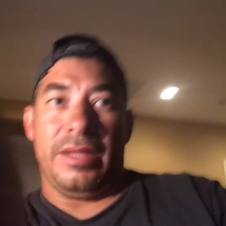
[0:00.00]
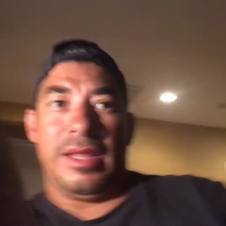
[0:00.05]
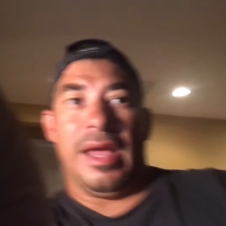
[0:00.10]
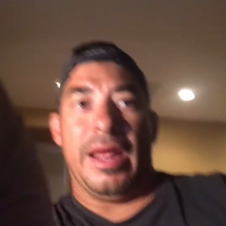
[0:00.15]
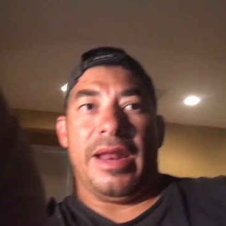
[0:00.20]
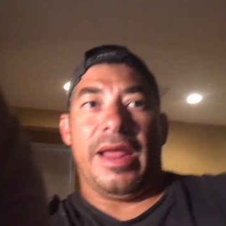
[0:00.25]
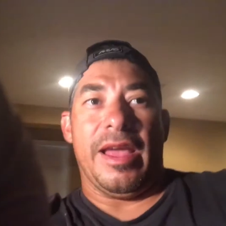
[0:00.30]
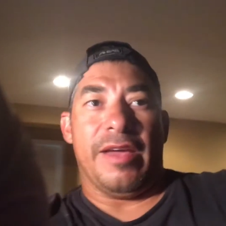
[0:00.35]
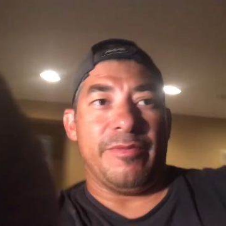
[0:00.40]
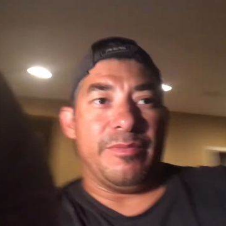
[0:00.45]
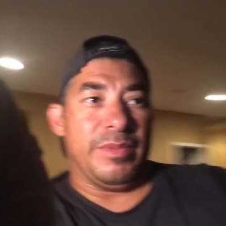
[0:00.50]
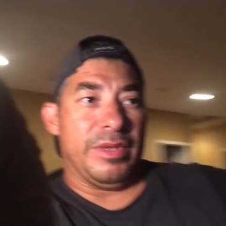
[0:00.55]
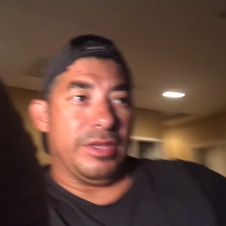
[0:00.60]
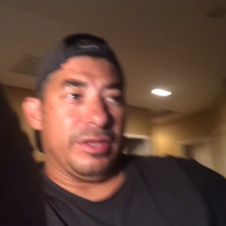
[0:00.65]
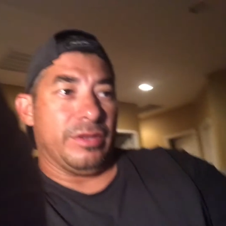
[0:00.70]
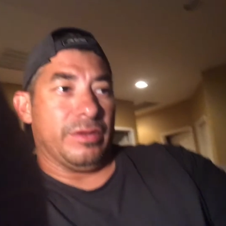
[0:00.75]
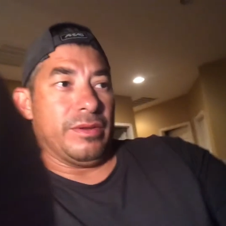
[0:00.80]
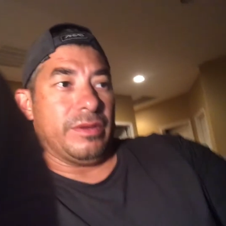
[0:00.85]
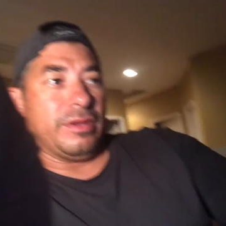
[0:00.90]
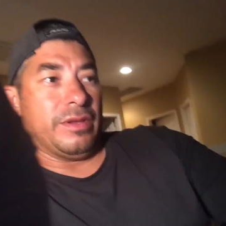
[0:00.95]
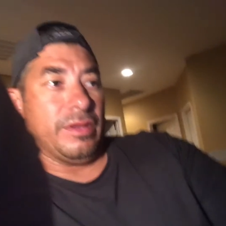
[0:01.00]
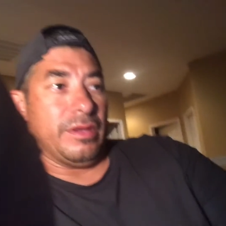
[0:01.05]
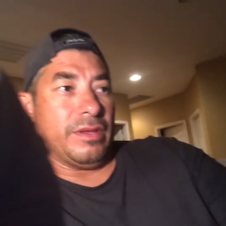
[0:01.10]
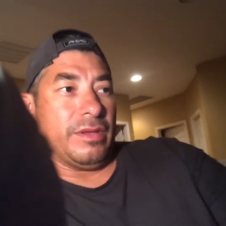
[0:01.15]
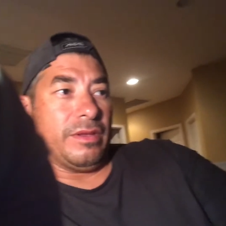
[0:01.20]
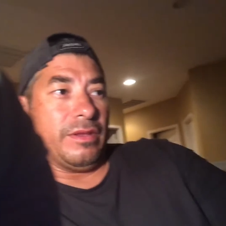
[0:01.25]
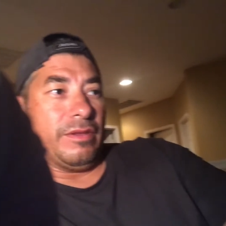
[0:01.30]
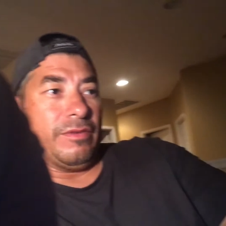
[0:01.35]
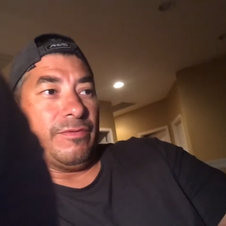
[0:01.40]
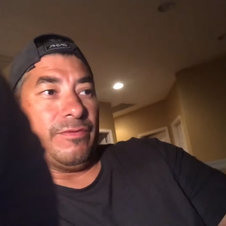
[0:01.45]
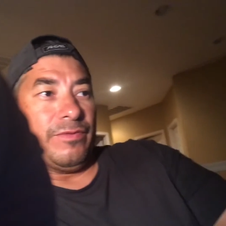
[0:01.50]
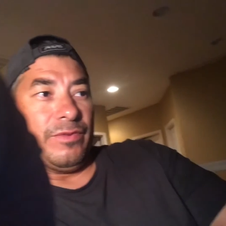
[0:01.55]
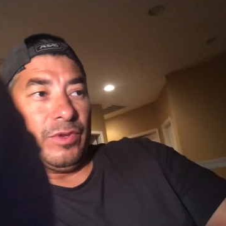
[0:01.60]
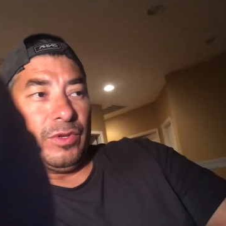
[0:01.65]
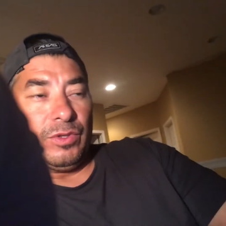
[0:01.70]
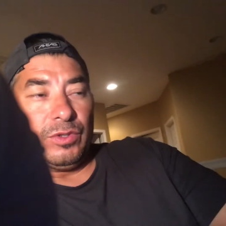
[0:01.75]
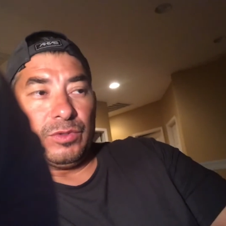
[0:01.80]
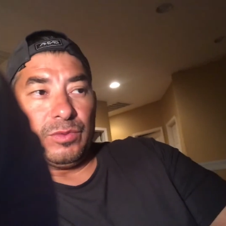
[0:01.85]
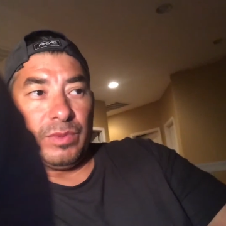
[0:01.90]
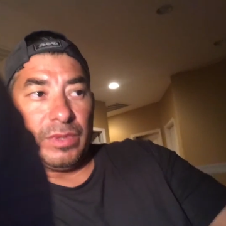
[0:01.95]
that have been
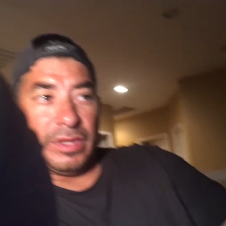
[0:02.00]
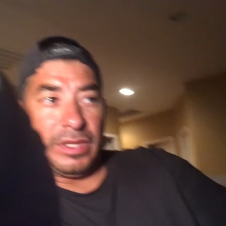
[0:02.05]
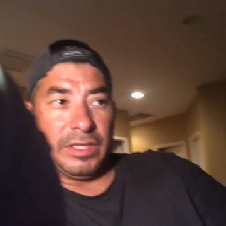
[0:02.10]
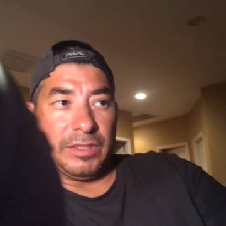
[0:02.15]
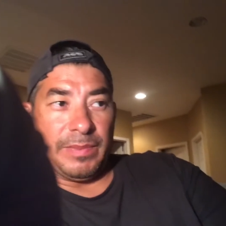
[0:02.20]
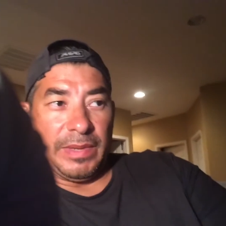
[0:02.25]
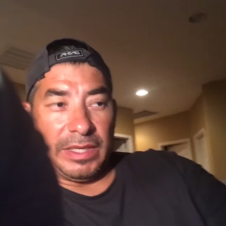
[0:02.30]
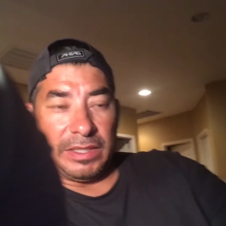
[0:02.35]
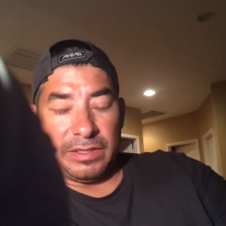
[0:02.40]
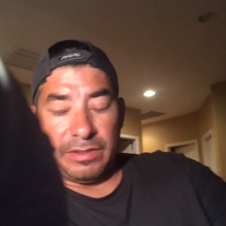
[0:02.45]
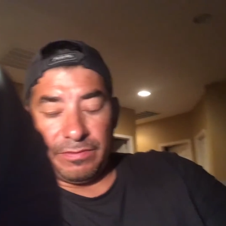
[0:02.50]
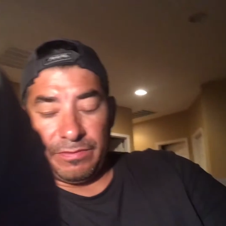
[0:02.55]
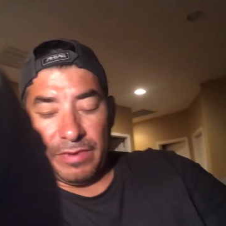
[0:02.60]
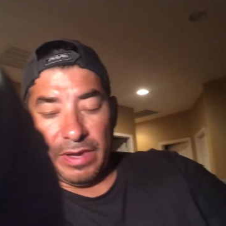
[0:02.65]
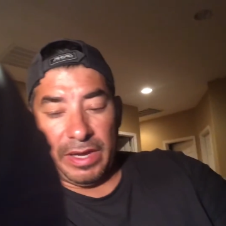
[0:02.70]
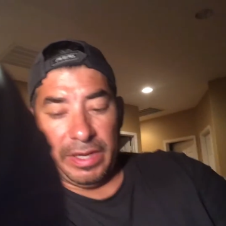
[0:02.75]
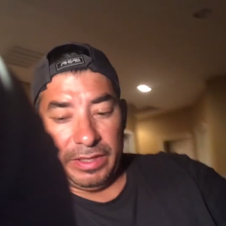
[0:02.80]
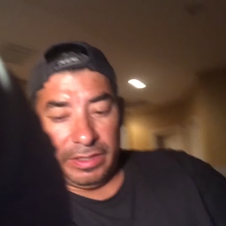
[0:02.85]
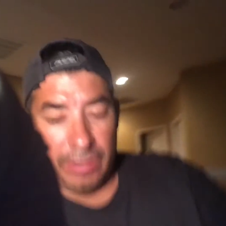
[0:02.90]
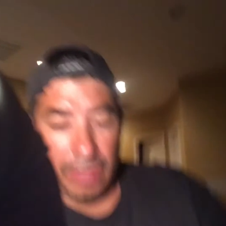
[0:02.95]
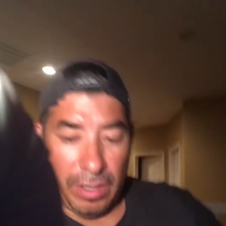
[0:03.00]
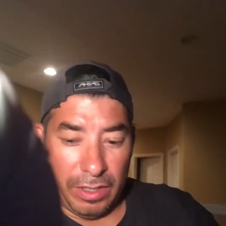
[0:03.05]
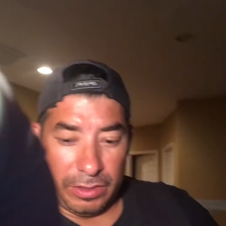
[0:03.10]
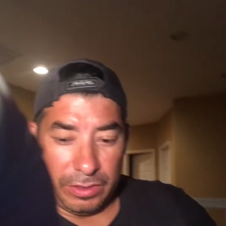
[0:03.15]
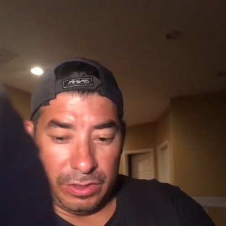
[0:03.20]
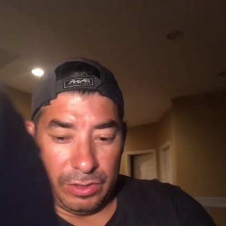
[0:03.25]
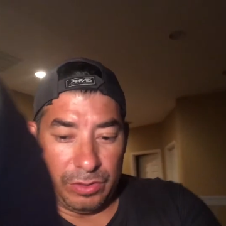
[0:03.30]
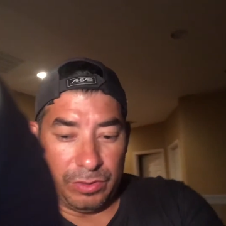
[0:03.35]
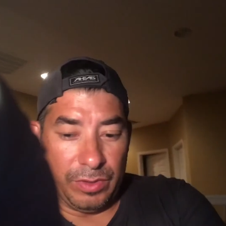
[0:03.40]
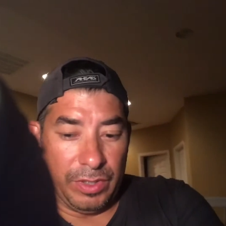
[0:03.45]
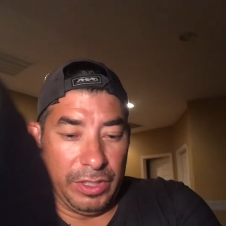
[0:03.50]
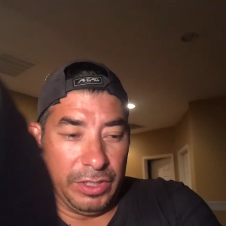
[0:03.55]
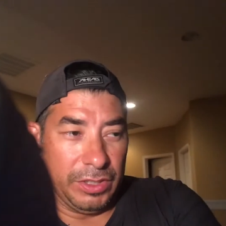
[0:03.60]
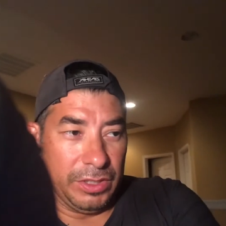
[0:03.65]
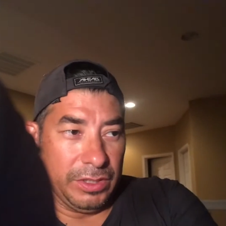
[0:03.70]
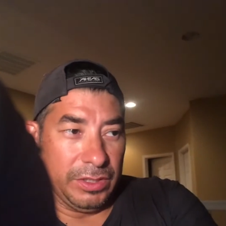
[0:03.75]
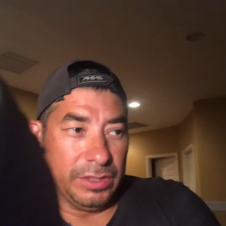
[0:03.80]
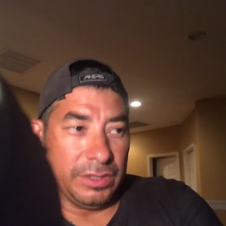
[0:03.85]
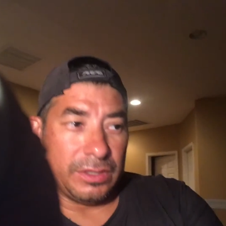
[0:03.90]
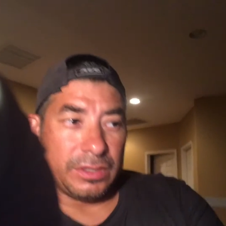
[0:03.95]
infused with the specified
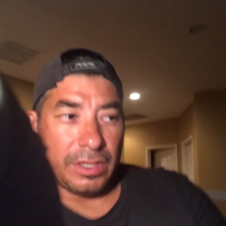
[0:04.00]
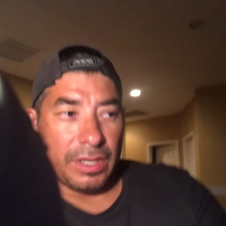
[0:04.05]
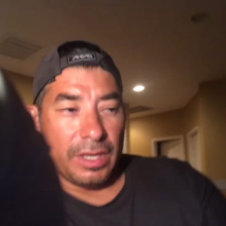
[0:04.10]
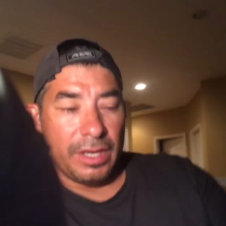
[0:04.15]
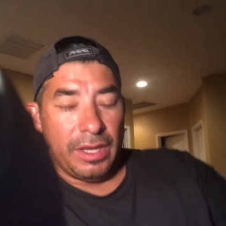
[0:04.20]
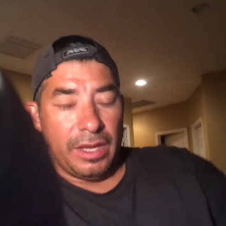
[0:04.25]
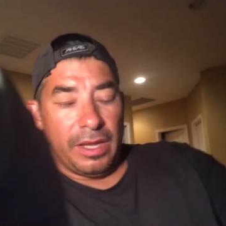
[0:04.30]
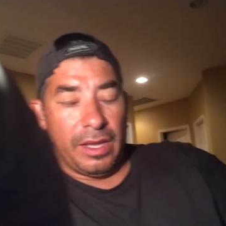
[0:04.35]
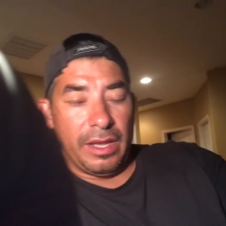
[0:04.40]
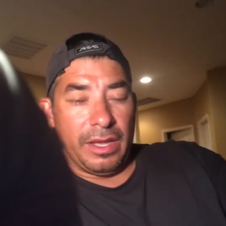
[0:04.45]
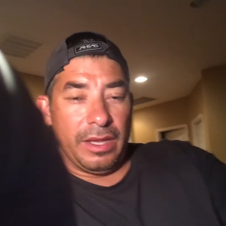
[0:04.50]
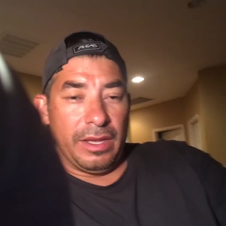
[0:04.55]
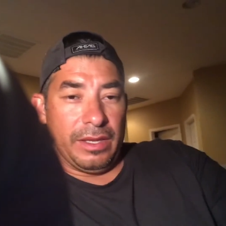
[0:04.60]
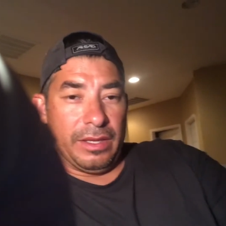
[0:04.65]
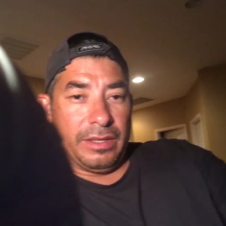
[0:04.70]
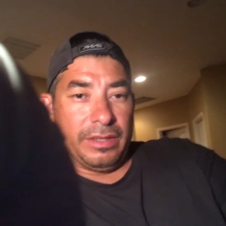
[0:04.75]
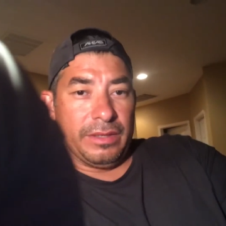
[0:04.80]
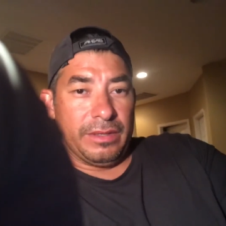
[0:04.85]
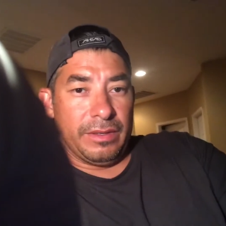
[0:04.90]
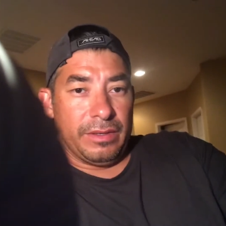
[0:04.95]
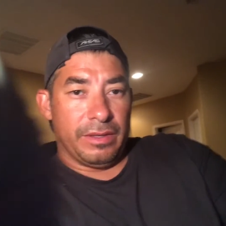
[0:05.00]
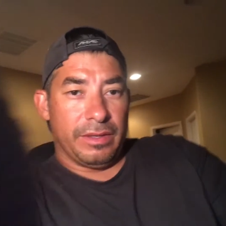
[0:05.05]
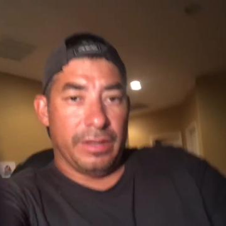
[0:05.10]
concentrations, and